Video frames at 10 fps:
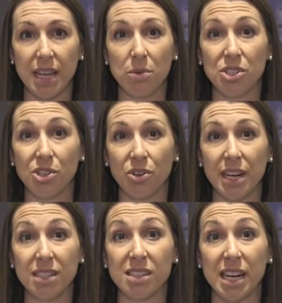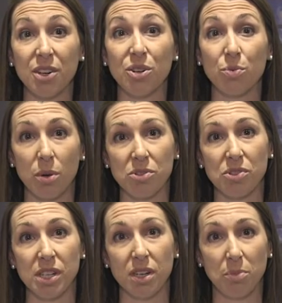that would degrade standard
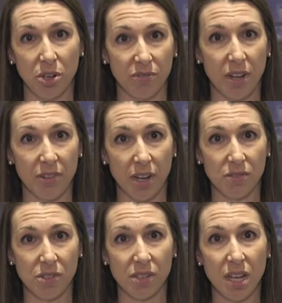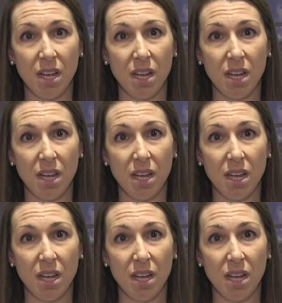rubber-seated butterfly valves.